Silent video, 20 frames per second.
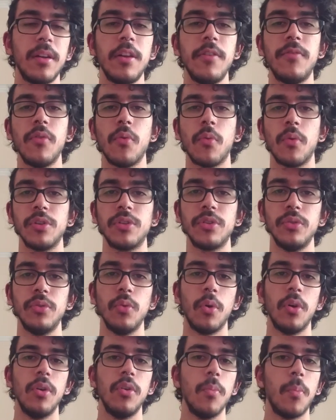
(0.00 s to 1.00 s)
if you want to
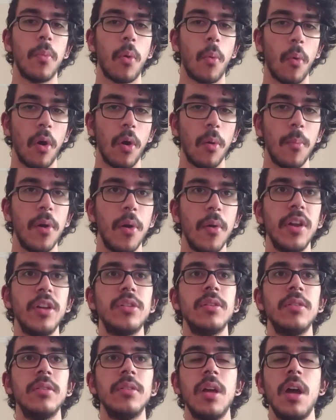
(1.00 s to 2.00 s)
do a NUMA
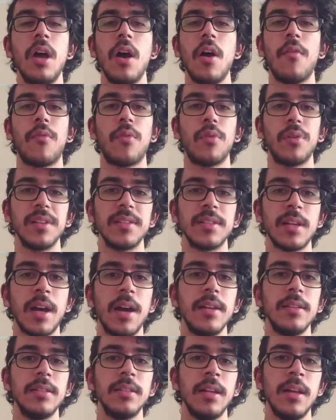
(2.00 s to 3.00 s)
operation. For the
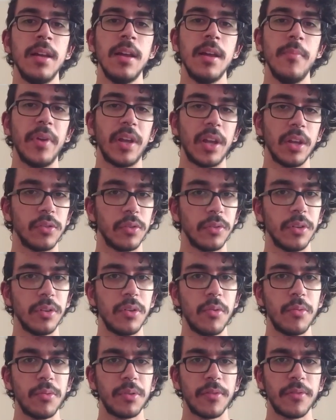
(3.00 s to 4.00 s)
size, because on the
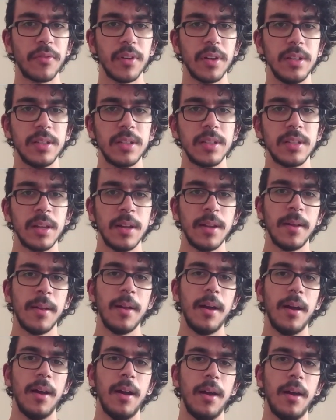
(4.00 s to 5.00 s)
new interface
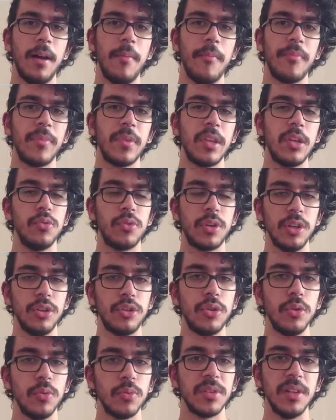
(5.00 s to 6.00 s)
you can
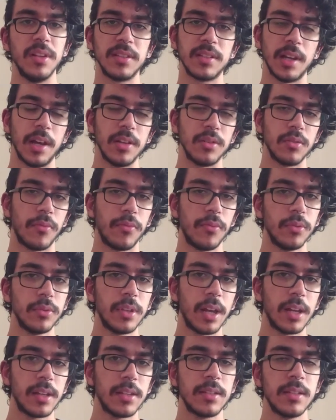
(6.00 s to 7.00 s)
choose the size of
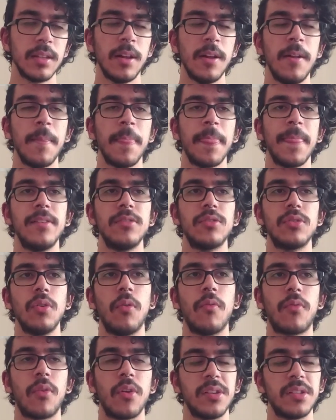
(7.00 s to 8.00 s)
Futex. So
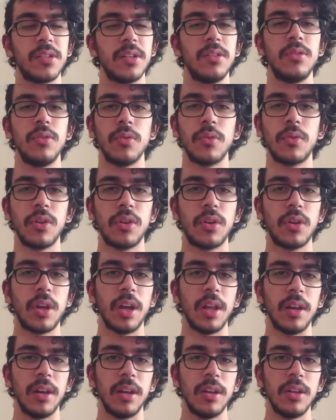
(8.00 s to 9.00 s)
for instance, you
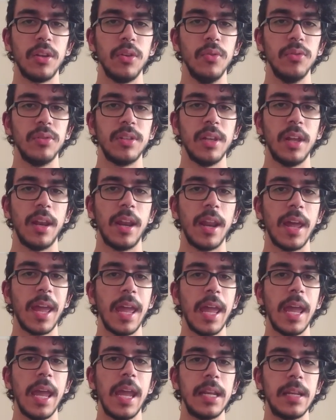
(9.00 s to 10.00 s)
can use an
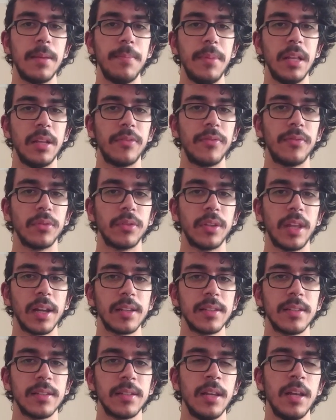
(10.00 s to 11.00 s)
80-bit
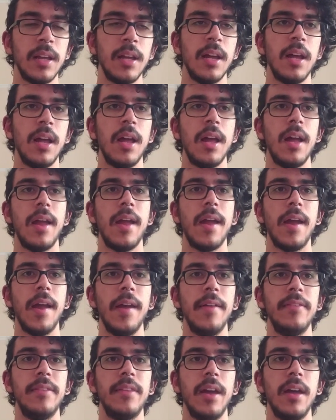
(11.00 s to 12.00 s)
Futex
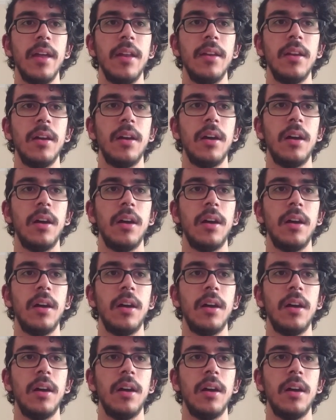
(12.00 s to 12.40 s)
and then